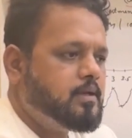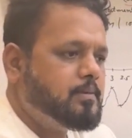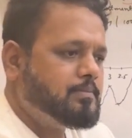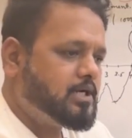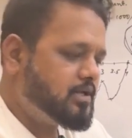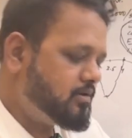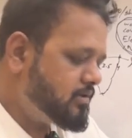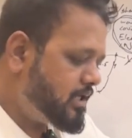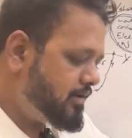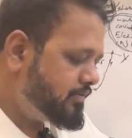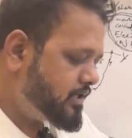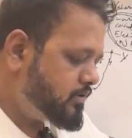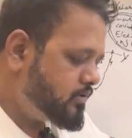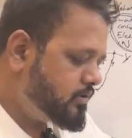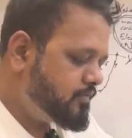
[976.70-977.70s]
But you will have
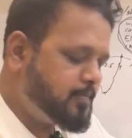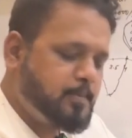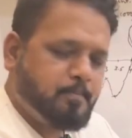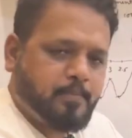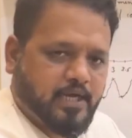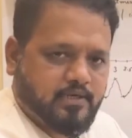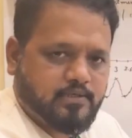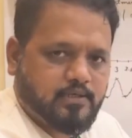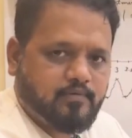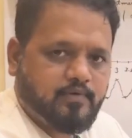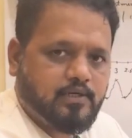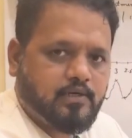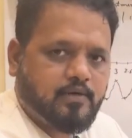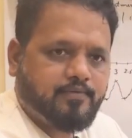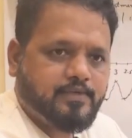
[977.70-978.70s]
a good partial
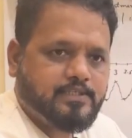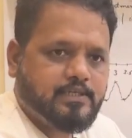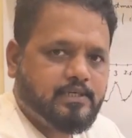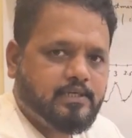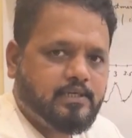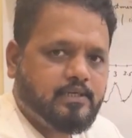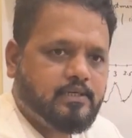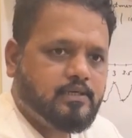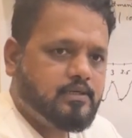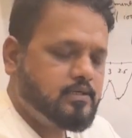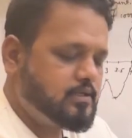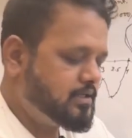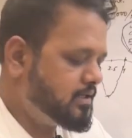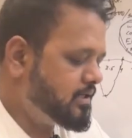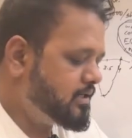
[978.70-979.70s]
withdrawal facility,
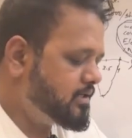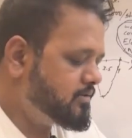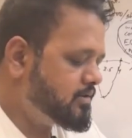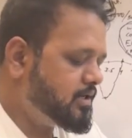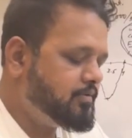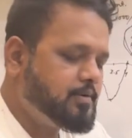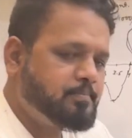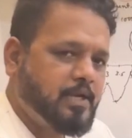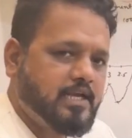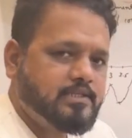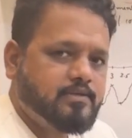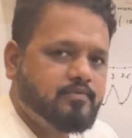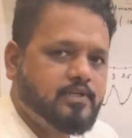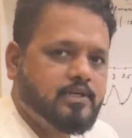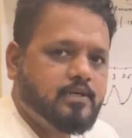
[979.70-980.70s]
and you will have a
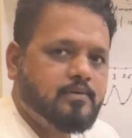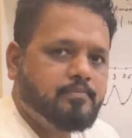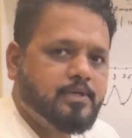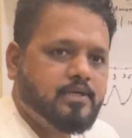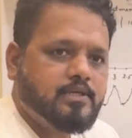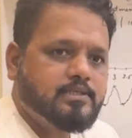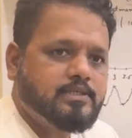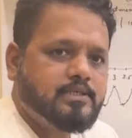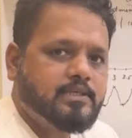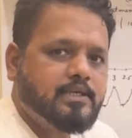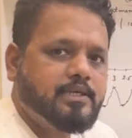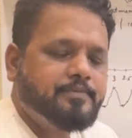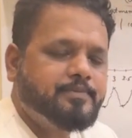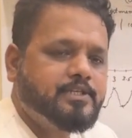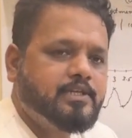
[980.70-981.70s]
passive income because it
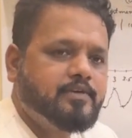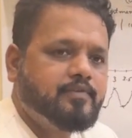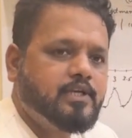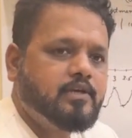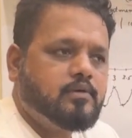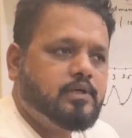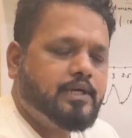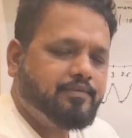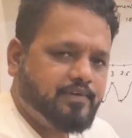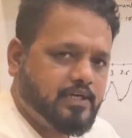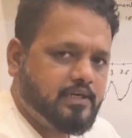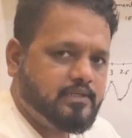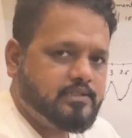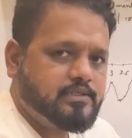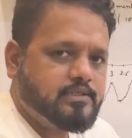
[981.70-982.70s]
keeps giving
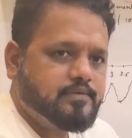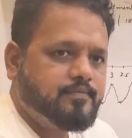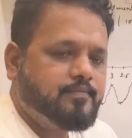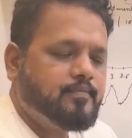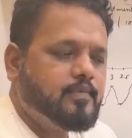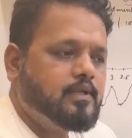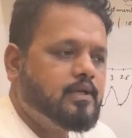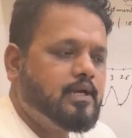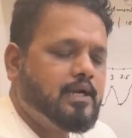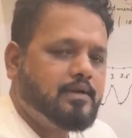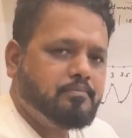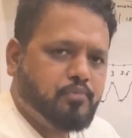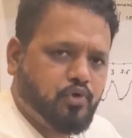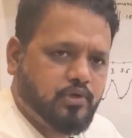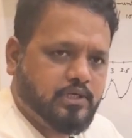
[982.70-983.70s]
dividends
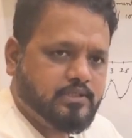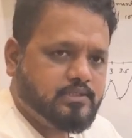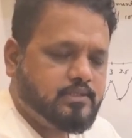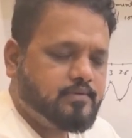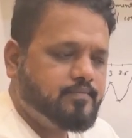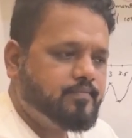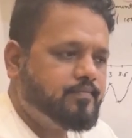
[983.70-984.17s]
and bonus.